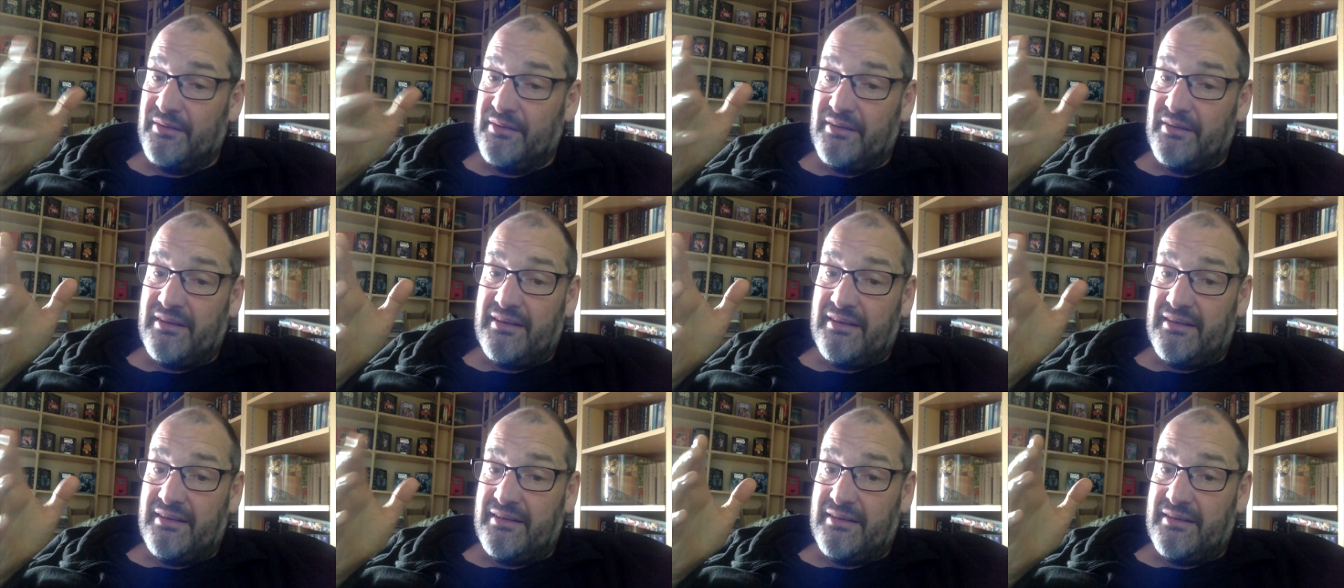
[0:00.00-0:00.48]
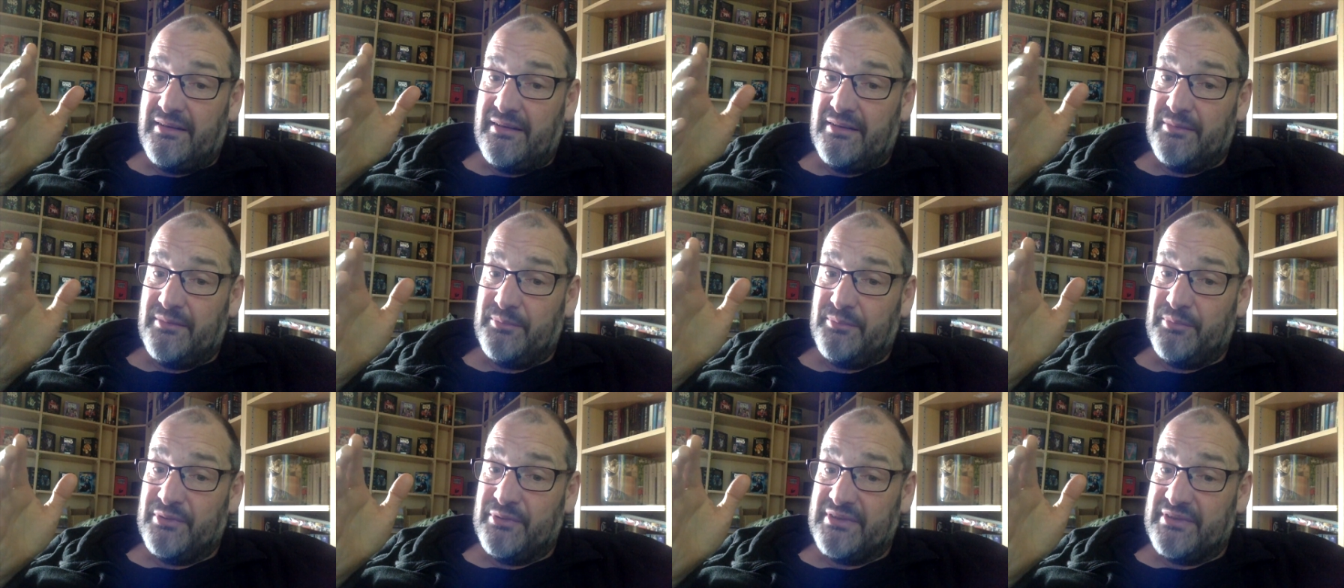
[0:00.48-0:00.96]
uh,
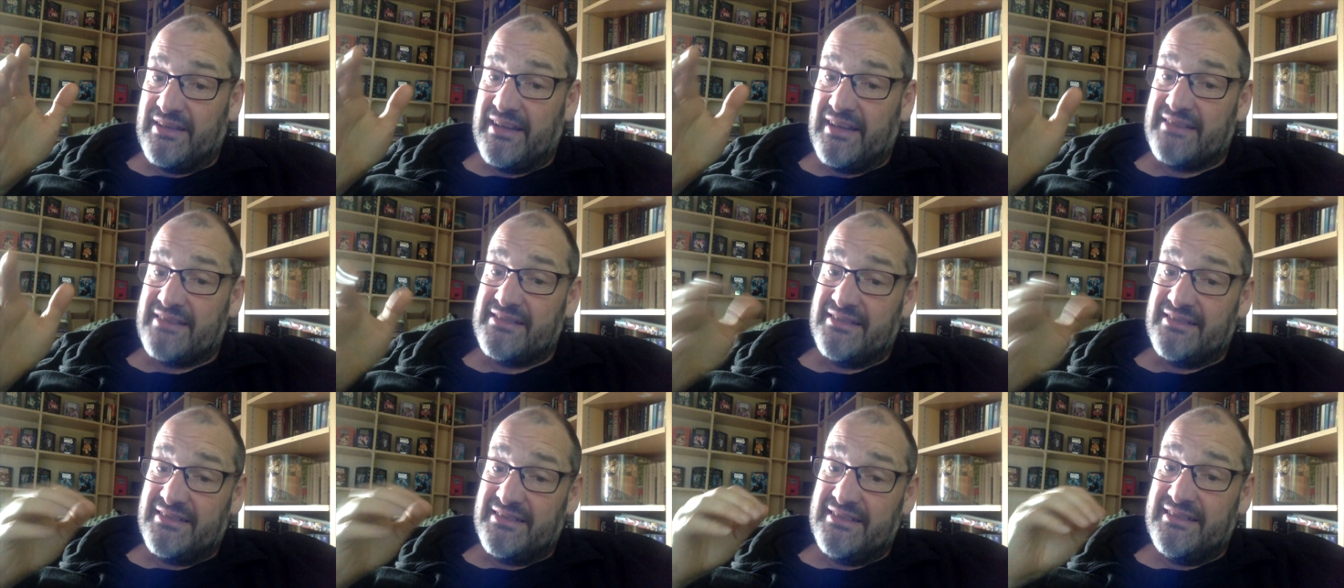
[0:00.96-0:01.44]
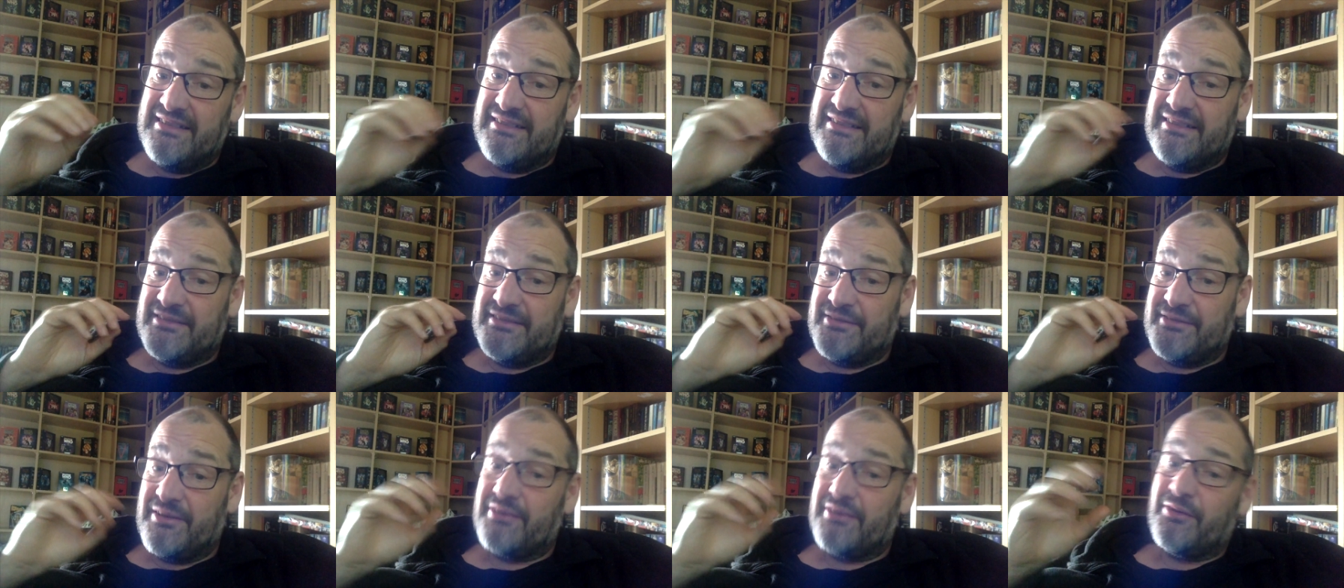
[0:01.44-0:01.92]
put gasoline in the
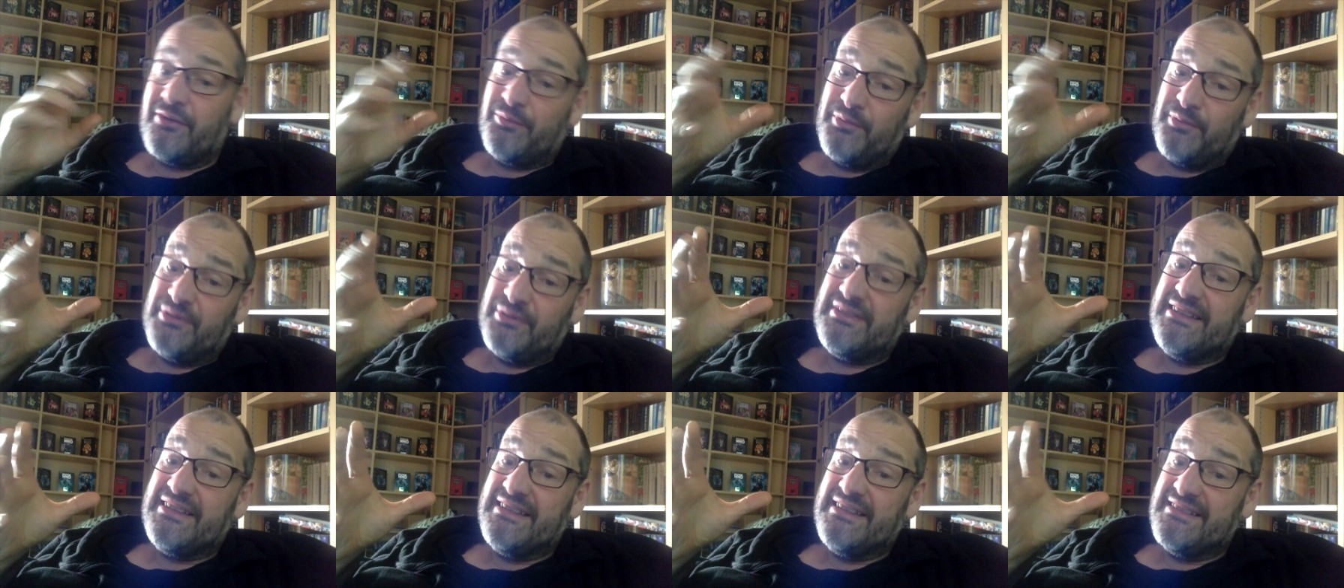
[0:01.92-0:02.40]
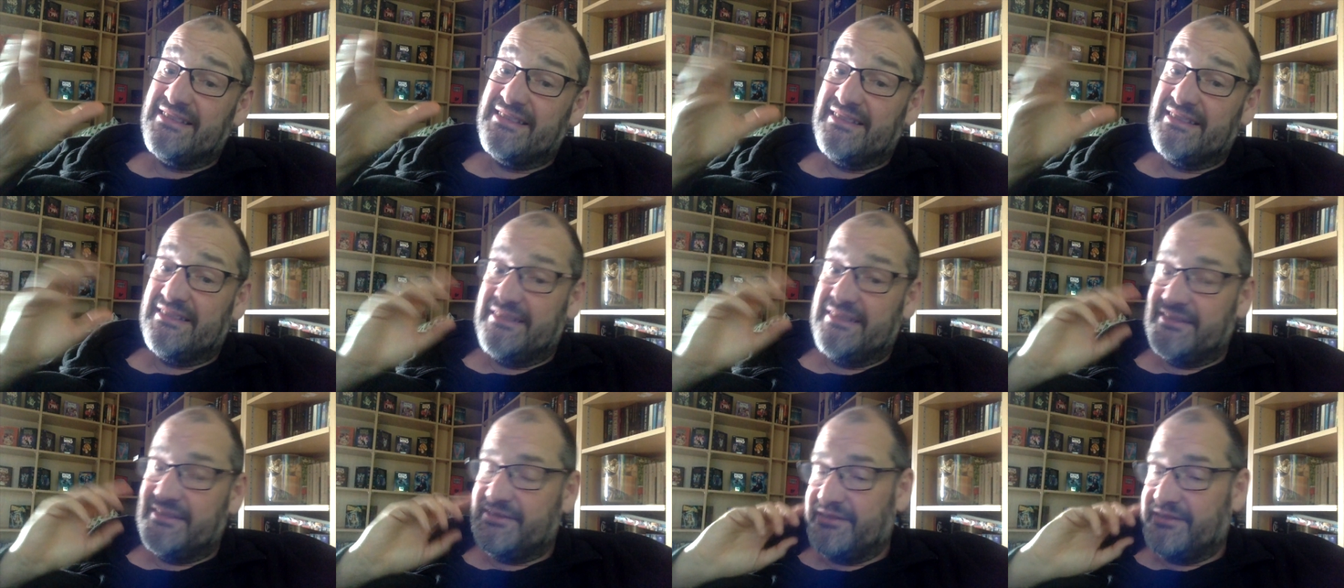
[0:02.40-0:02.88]
truck or put diesel
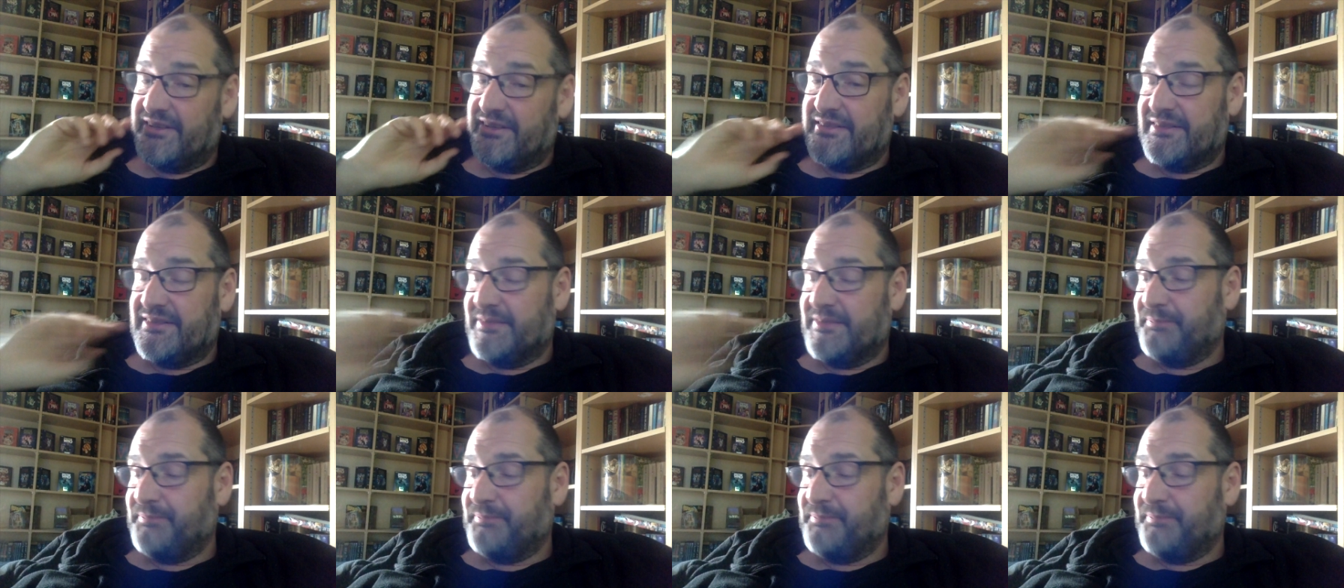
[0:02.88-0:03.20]
in the truck.